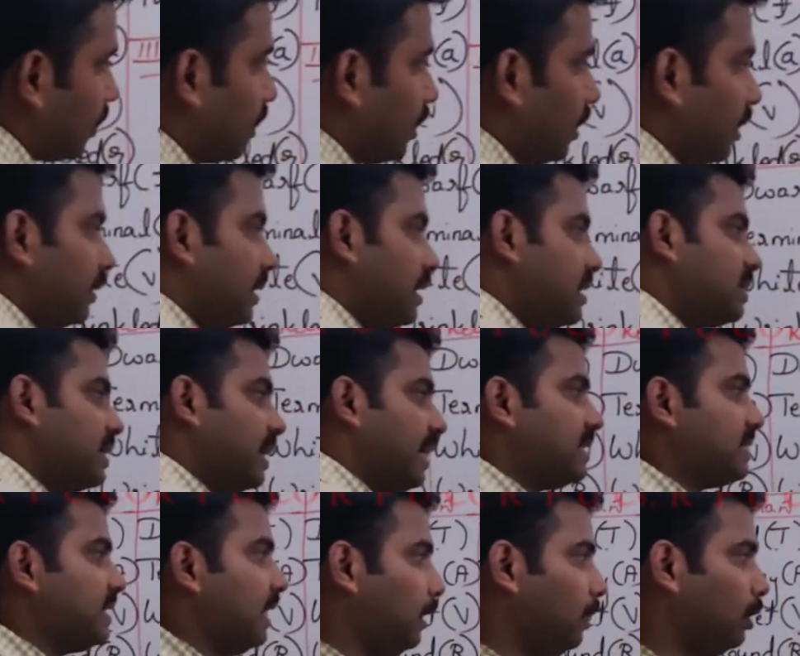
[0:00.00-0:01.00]
This is a
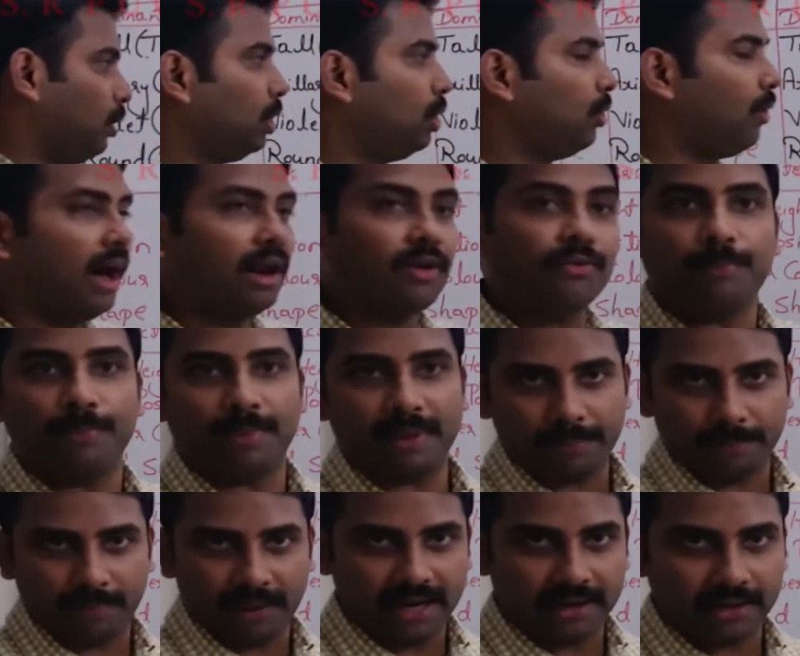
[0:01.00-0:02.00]
dwarf pea
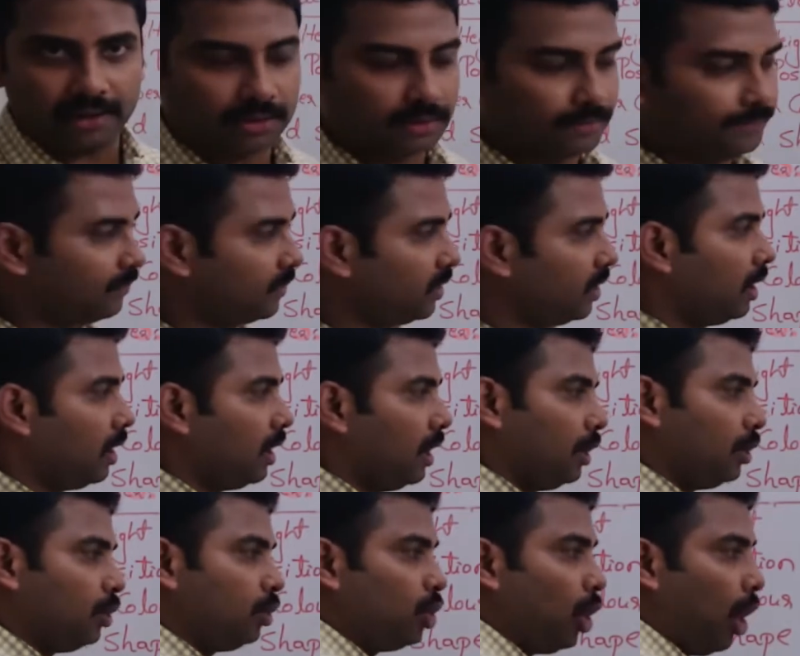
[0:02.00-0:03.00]
plant.
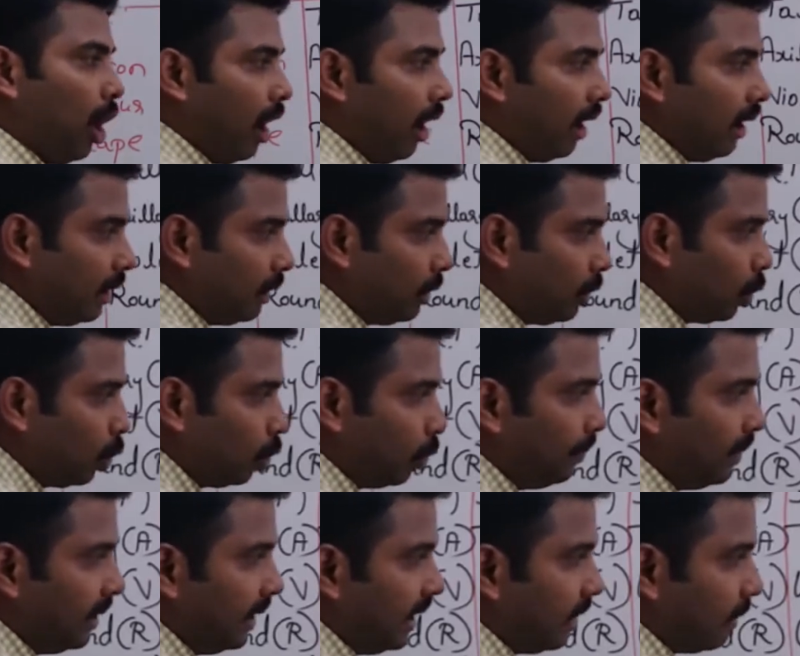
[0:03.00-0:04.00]
Tall true
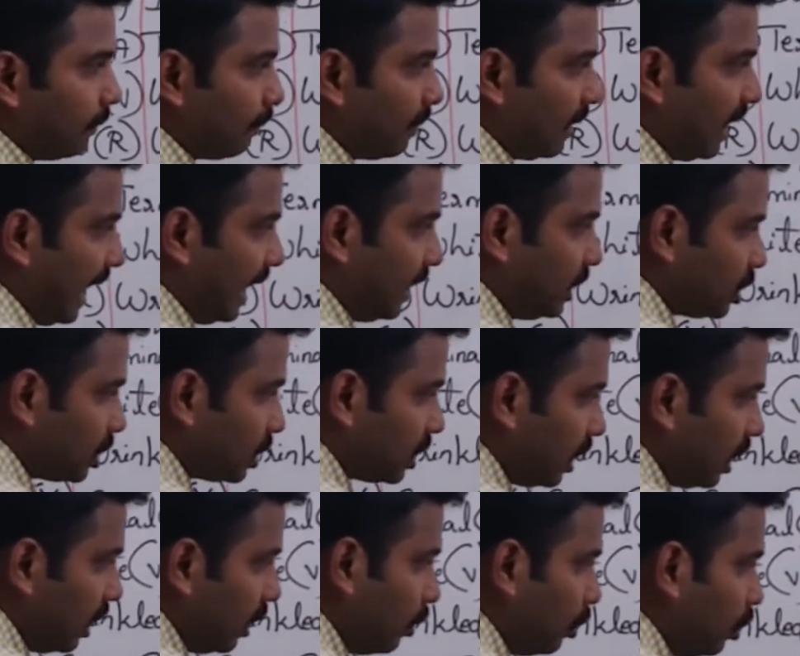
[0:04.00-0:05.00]
breeding plant,
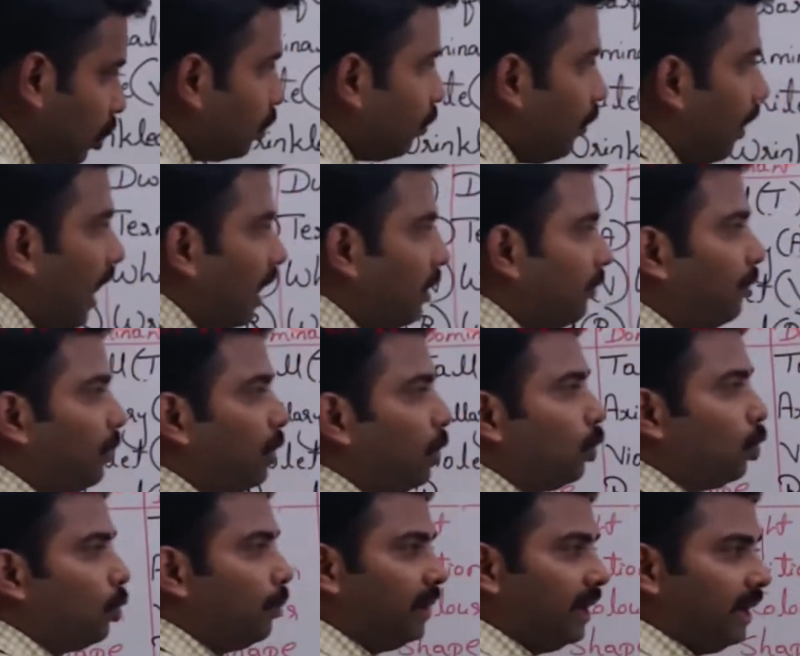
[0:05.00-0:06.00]
dwarf true
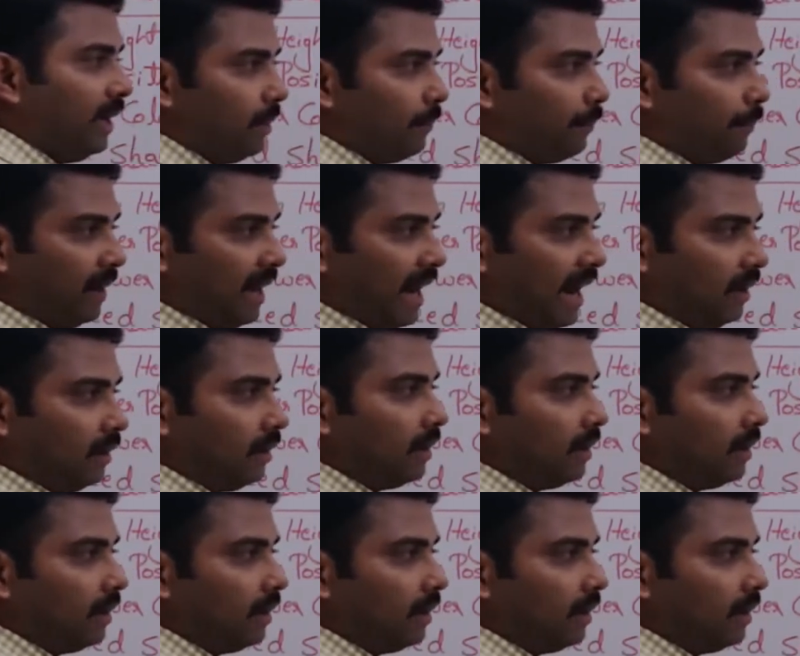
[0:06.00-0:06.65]
breeding plant